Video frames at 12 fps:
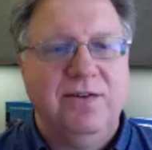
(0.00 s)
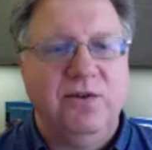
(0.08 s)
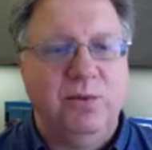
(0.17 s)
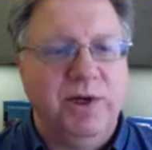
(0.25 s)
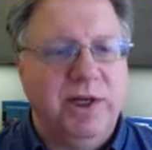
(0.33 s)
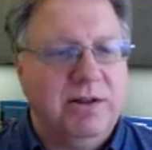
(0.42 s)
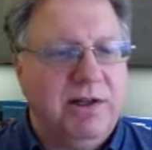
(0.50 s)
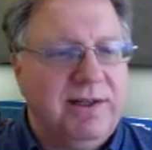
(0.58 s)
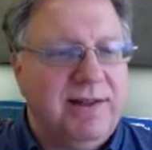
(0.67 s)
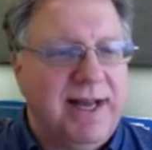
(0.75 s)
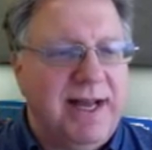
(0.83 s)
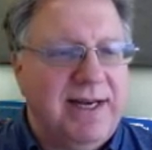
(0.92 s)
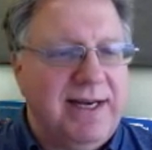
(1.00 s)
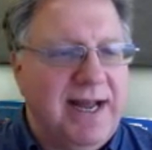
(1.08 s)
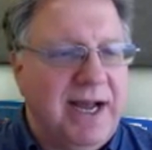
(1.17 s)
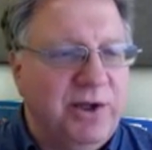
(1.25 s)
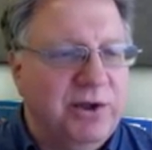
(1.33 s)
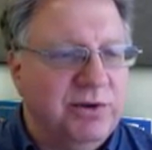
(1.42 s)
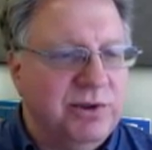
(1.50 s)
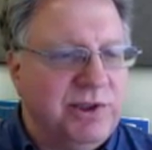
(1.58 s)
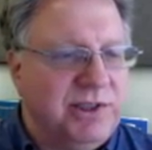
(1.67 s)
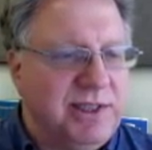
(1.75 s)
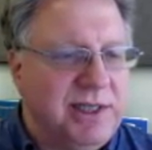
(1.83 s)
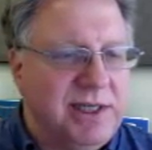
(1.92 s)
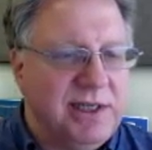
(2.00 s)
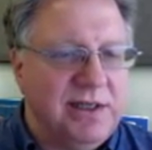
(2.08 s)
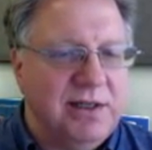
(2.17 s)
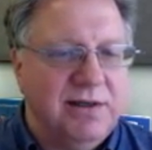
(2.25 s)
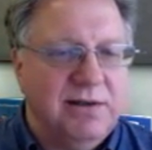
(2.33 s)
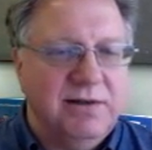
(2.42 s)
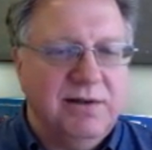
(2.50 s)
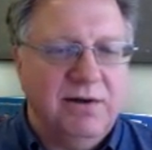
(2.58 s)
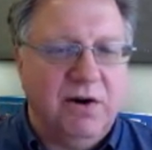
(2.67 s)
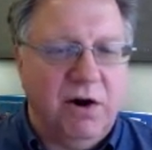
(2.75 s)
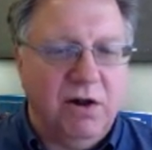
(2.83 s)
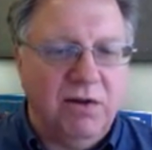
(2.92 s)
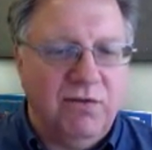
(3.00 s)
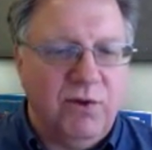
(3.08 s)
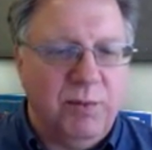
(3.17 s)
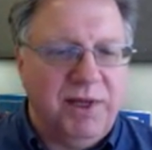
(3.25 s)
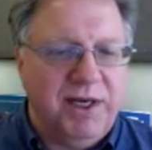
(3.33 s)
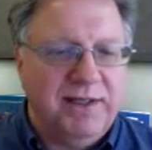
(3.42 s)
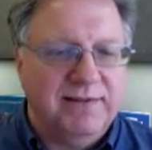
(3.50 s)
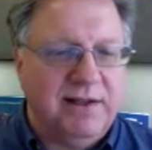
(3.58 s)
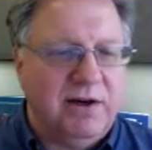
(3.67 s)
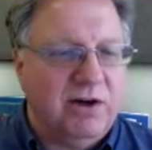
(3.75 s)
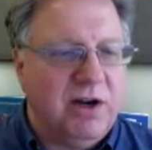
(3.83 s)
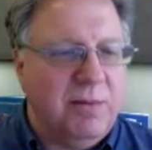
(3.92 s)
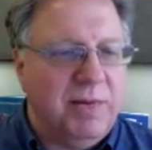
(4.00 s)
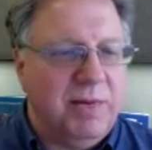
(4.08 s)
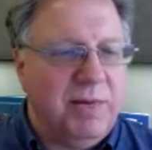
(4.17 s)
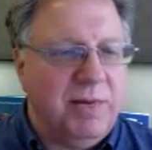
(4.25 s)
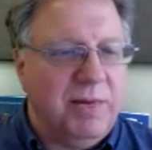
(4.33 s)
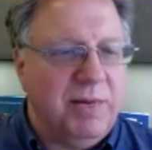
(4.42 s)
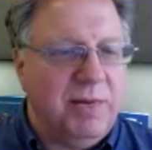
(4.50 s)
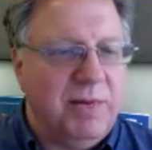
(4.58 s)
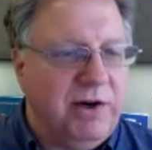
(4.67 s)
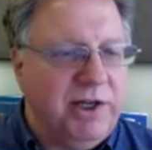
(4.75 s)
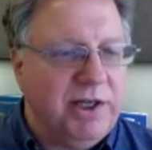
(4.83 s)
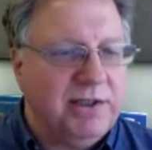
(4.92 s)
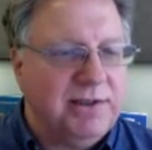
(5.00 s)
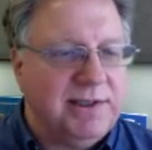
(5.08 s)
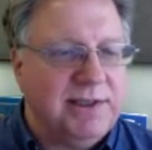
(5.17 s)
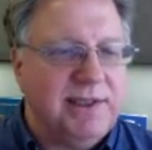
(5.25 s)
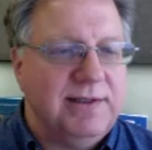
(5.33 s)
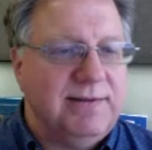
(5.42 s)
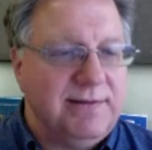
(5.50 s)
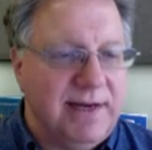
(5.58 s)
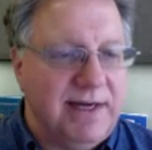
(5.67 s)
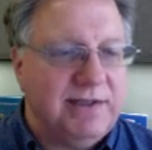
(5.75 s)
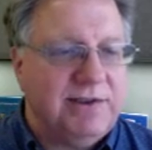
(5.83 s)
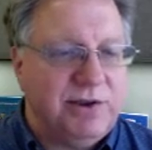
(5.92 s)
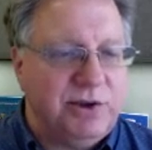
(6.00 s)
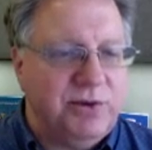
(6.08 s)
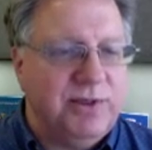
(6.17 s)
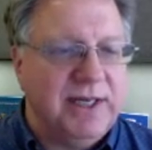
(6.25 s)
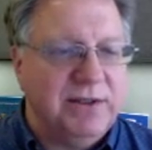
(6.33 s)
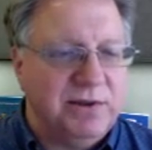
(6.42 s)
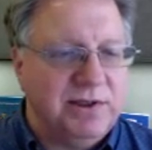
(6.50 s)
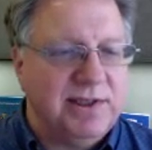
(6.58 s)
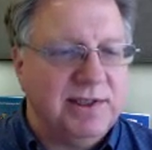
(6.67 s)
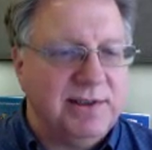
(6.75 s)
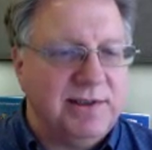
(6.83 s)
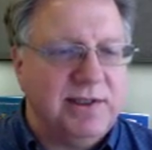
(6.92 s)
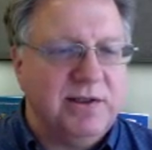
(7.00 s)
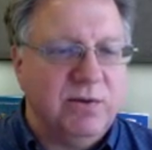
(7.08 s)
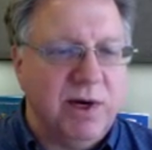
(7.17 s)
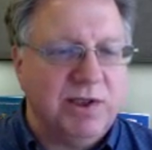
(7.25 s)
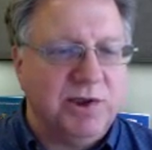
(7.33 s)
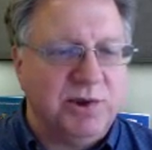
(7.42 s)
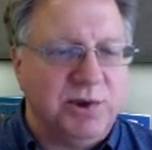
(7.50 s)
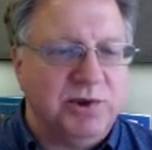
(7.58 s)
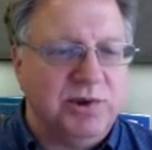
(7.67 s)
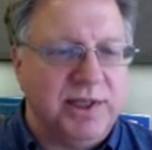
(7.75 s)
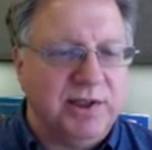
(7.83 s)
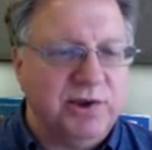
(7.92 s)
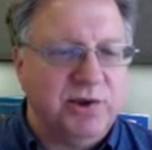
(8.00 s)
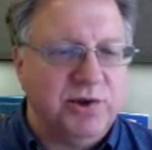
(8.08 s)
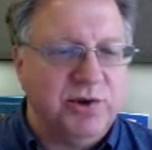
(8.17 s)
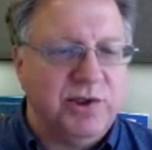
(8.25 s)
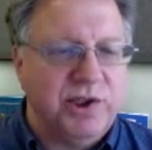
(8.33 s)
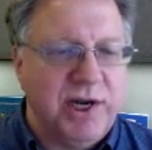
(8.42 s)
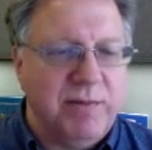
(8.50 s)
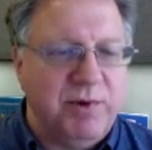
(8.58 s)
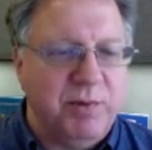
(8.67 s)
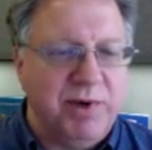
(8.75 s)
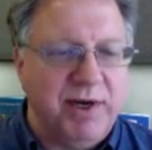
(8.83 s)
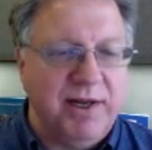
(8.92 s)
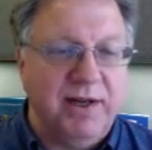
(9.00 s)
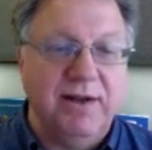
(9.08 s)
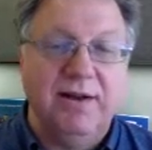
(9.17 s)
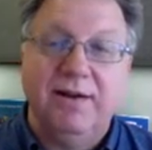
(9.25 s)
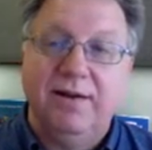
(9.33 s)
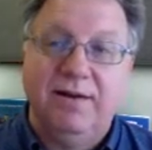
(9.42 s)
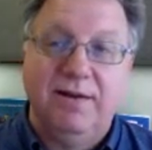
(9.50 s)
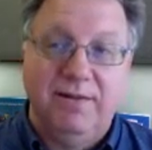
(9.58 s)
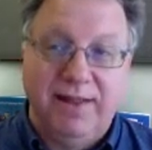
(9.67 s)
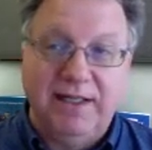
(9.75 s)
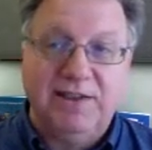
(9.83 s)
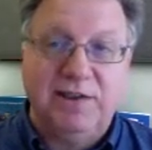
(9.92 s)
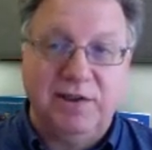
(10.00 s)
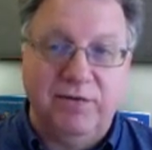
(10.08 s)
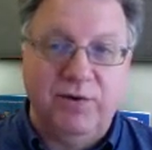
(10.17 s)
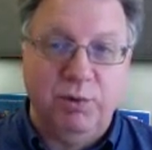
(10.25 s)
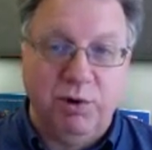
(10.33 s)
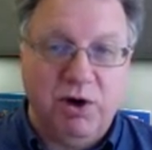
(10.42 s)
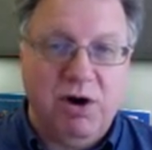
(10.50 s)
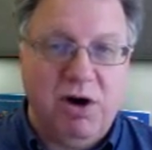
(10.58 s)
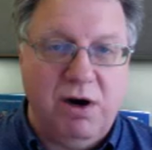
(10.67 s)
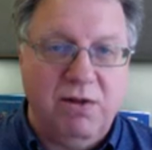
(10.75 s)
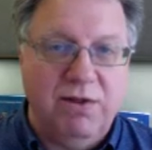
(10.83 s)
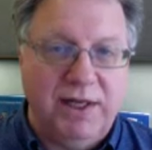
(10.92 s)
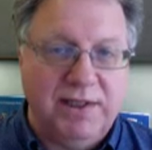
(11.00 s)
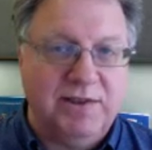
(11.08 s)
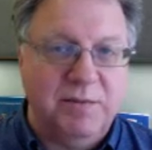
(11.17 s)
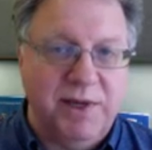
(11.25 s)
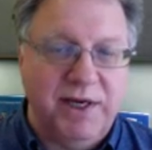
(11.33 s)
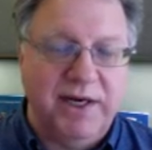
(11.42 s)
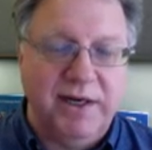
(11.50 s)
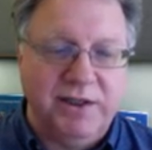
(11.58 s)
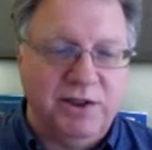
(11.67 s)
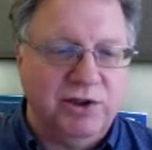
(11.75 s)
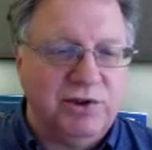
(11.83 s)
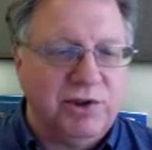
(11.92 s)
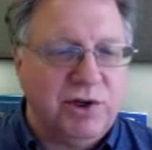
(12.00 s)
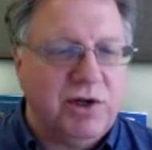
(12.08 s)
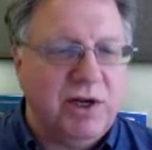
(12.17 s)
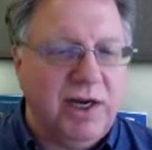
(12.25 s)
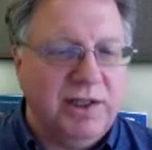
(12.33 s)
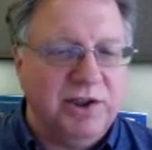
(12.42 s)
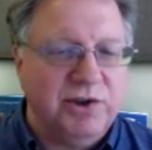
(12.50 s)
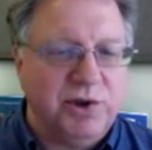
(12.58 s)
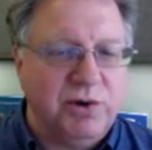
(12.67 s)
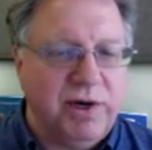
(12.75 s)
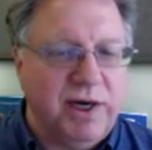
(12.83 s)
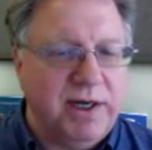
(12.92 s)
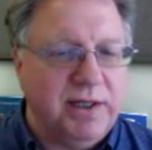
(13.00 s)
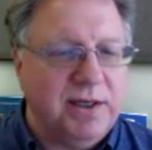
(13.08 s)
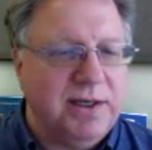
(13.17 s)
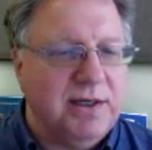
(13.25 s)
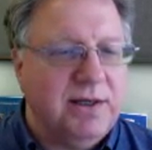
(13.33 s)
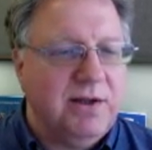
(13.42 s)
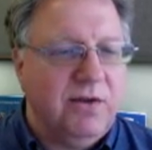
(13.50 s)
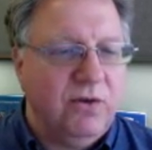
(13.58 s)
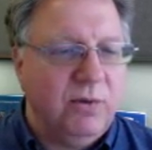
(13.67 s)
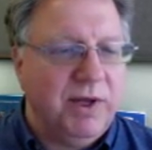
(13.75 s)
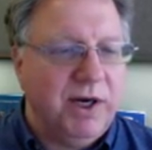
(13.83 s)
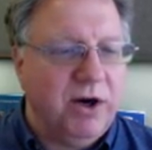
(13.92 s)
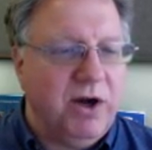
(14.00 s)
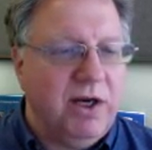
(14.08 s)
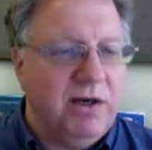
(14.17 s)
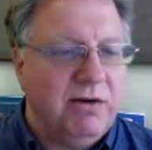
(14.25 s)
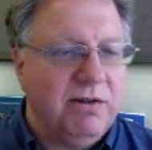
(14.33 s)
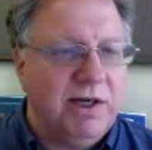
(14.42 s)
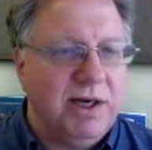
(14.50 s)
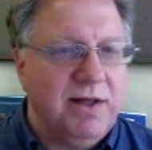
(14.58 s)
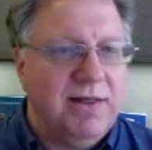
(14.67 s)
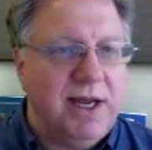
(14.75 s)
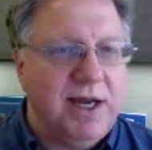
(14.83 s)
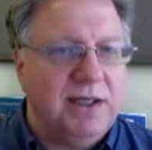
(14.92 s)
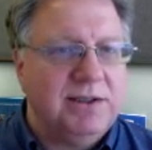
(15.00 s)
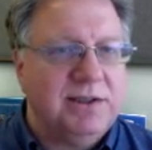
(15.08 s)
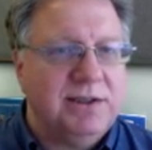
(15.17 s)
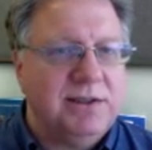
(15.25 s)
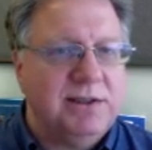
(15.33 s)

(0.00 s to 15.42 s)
So when you click that, now you'll see all of the meetings that are coming up. And here you can see Test 2016 Rochester Section Joint Chapter Meeting. That's the, if you recall, that's the meeting I just created. So I'm going to go ahead and click on that.